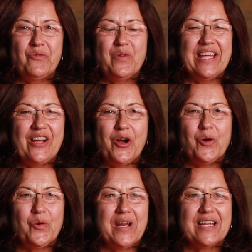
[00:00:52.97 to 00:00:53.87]
we
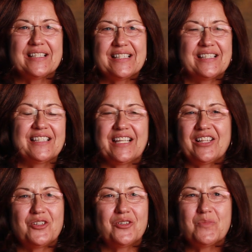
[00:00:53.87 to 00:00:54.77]
go in a
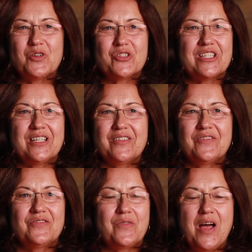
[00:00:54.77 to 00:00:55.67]
circular motion
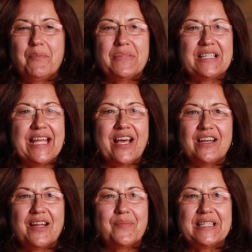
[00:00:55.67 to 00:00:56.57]
of up and
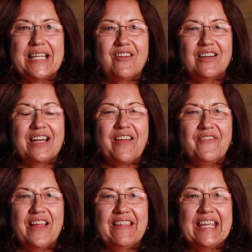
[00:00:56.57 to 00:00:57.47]
down and up and down, and I
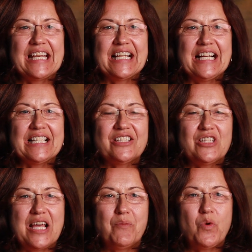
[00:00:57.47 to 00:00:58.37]
finally had gotten
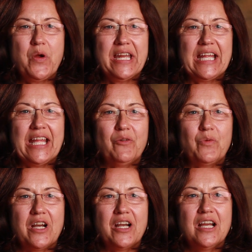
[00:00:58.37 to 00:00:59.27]
to that point again
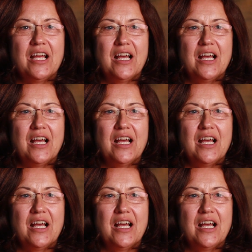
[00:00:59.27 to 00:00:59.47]
where